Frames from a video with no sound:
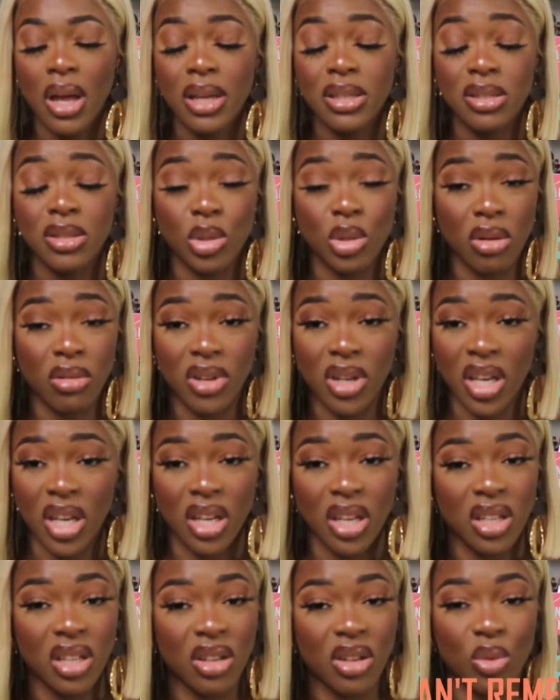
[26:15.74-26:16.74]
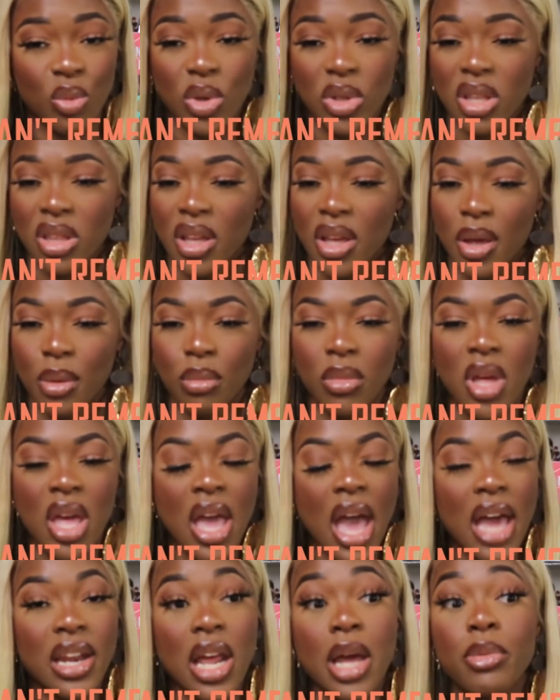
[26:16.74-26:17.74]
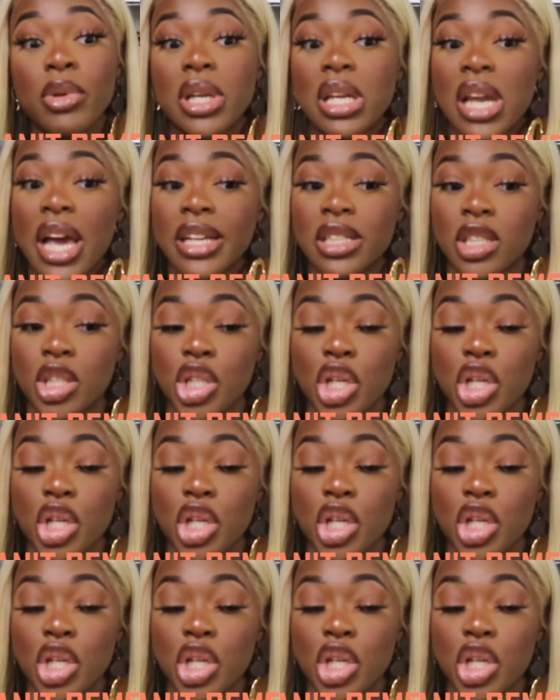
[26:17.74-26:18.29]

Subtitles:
Sorry, one of them. And I really liked it.